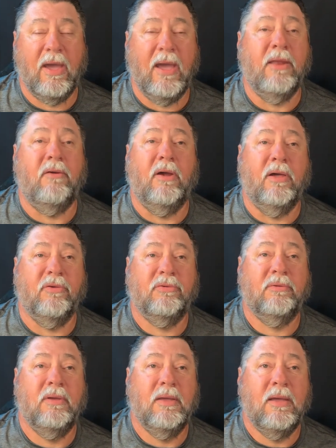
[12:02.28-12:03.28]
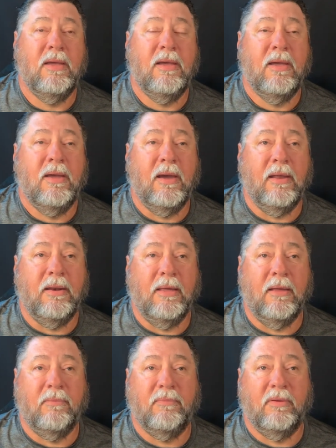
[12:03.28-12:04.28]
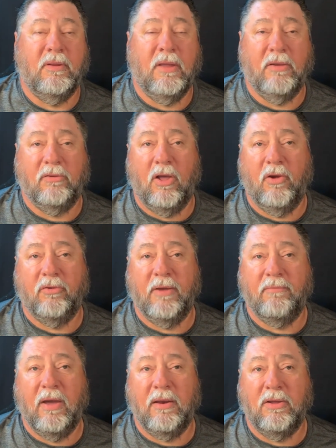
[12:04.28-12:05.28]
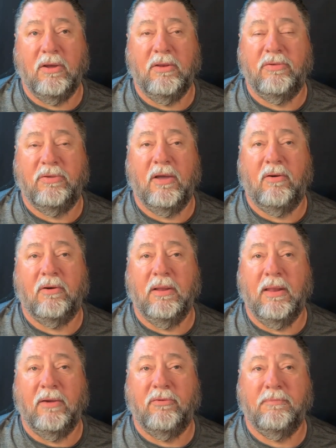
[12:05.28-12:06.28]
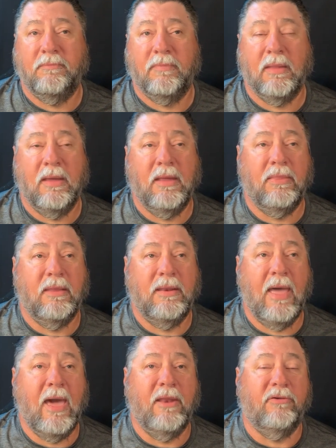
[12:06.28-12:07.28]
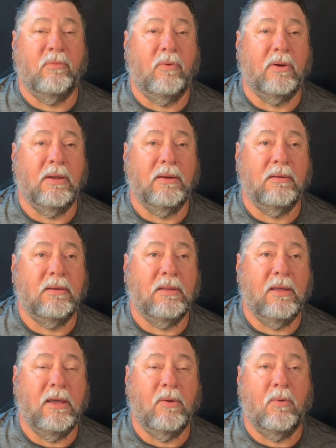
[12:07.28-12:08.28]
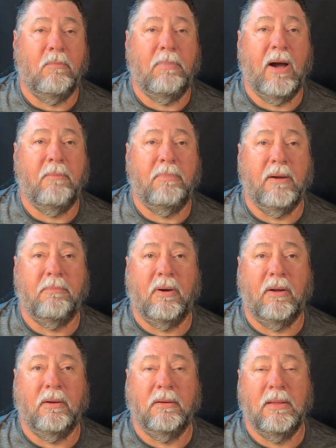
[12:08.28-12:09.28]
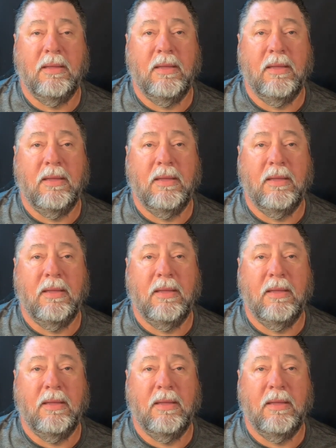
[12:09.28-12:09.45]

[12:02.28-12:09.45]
address. And it, as long as I've got good cell connection and the data is working, it will pop up on,